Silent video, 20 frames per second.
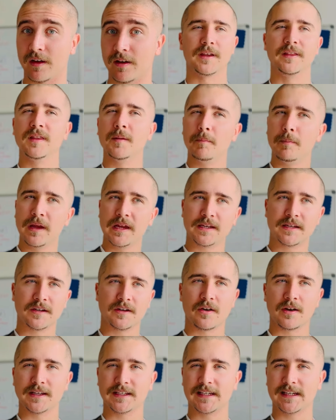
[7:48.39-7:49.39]
In the mid
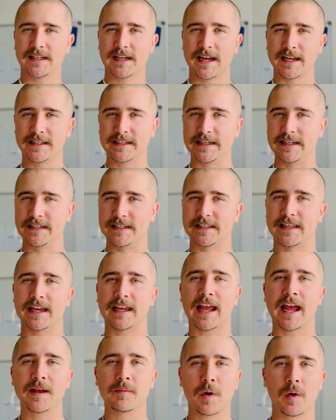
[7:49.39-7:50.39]
1980s, they
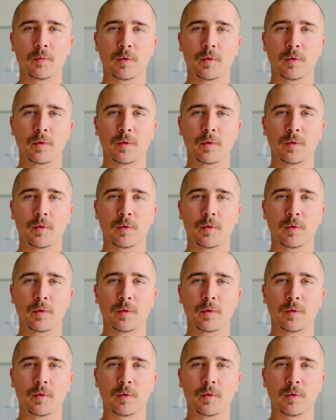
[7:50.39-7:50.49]
came up